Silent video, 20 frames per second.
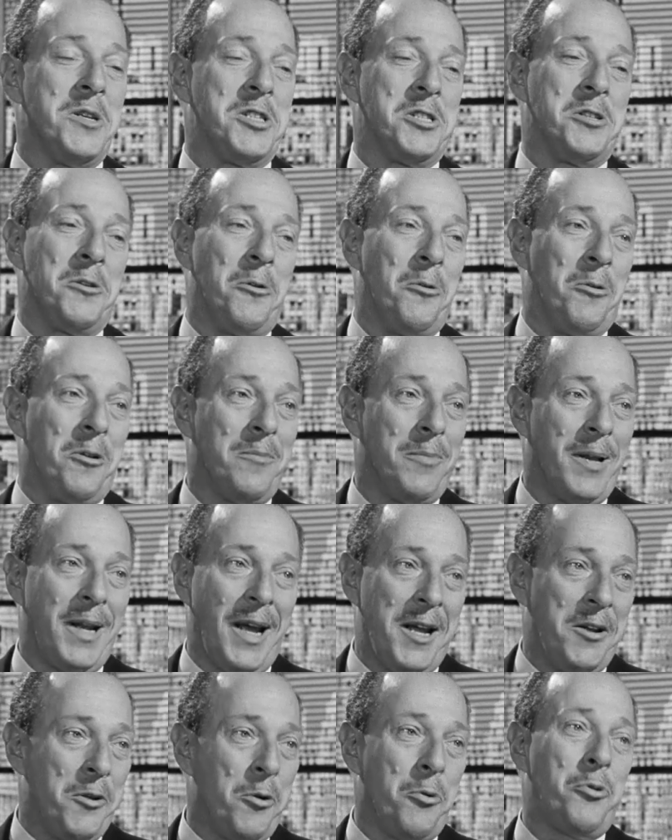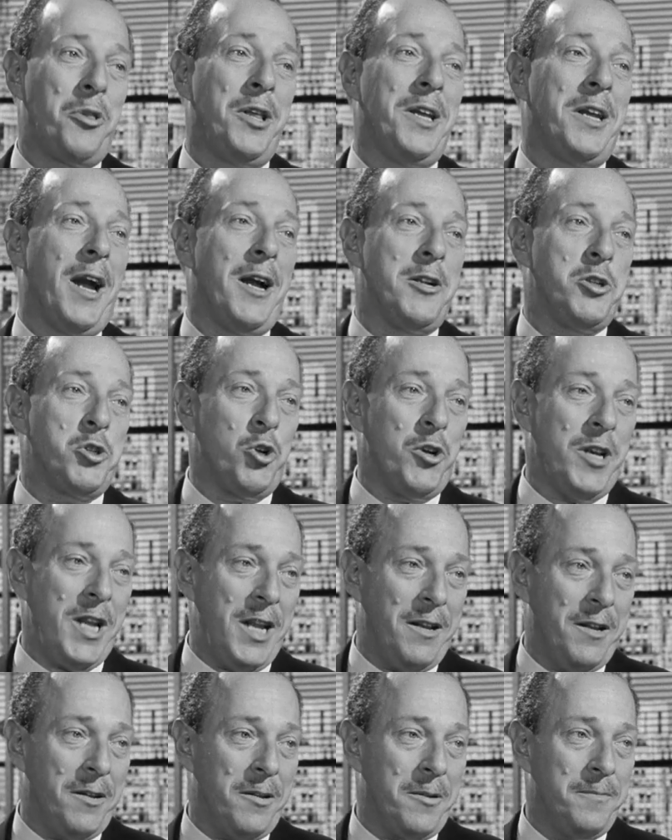Mr. Knowland, but I don't think I shall
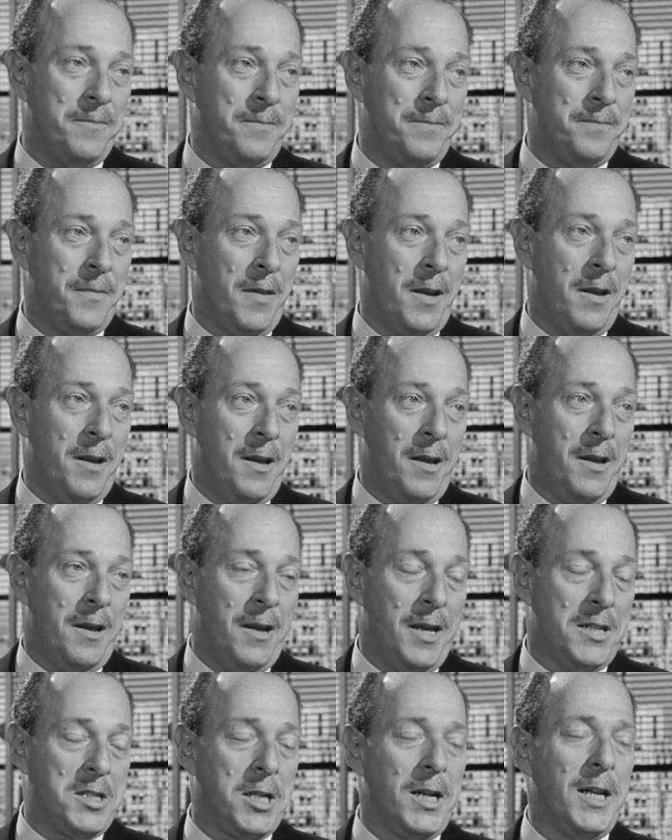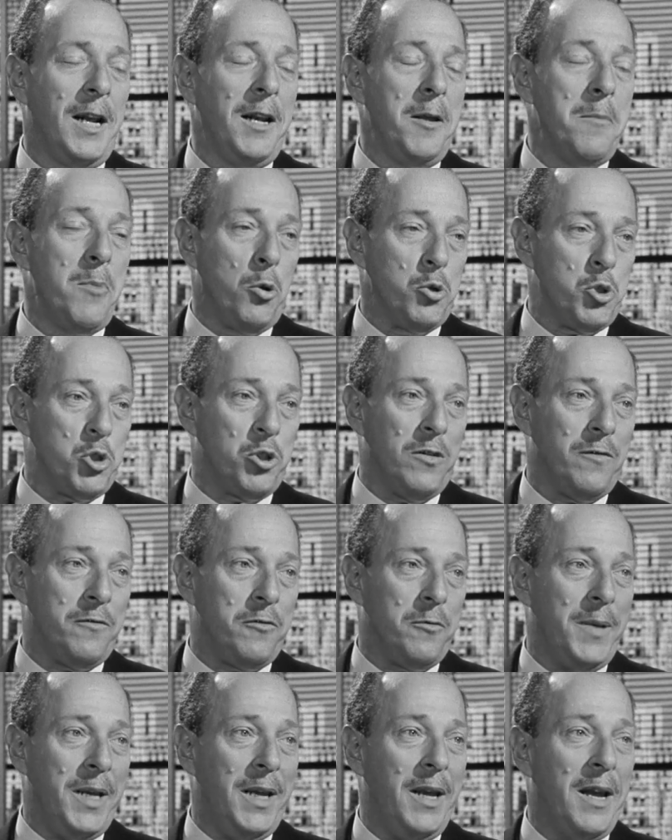need it. You don't, huh? It's a little emotional
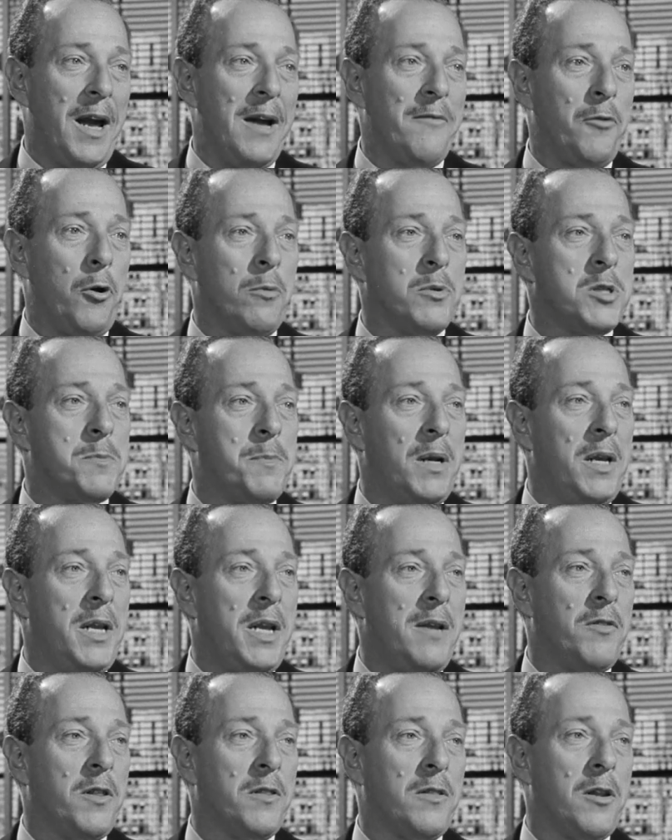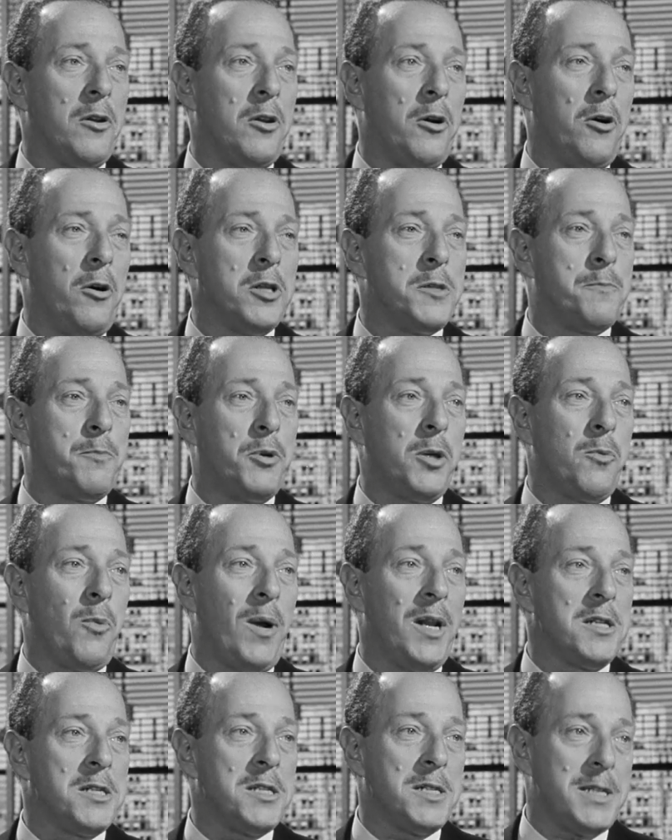for me. I've always believed that the law is pretty
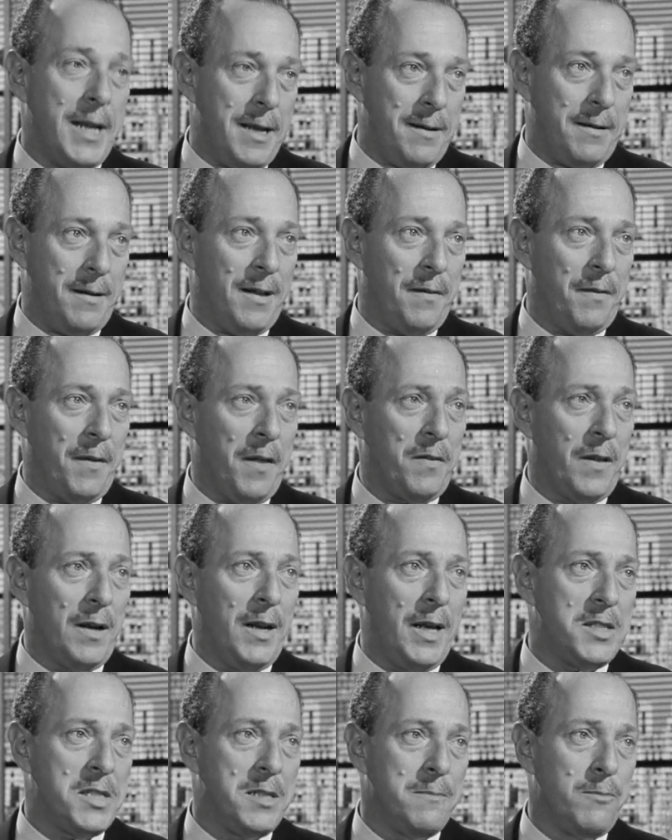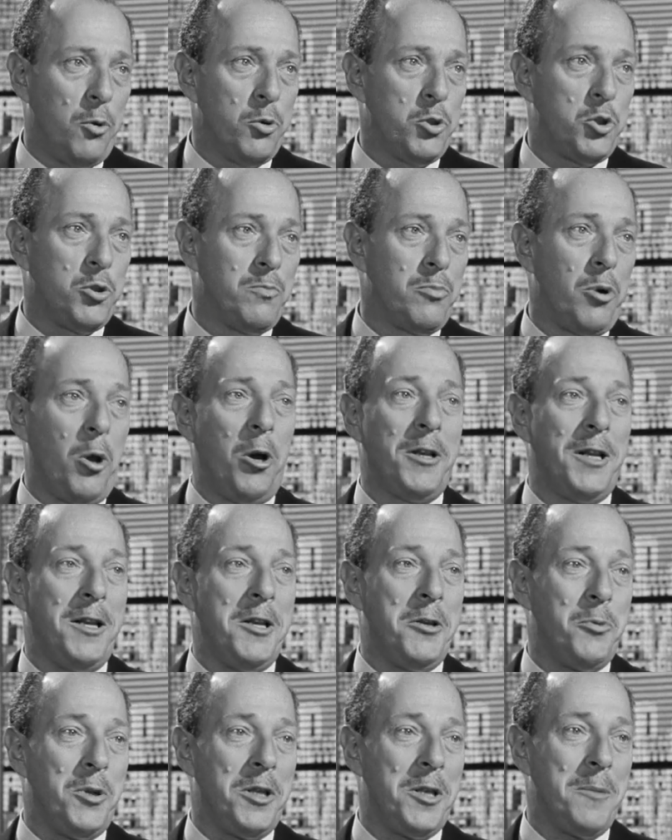well stated and that the less emotion brought
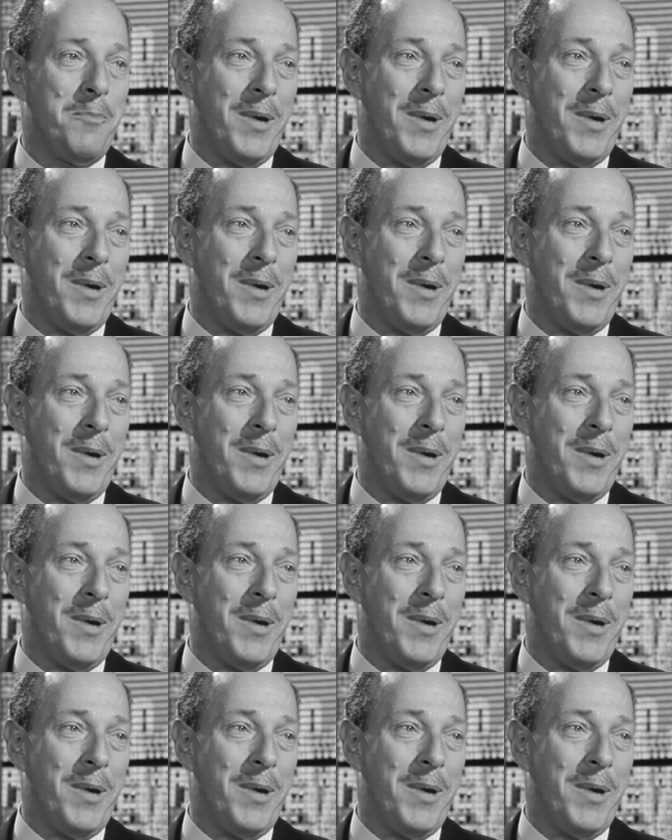into it, the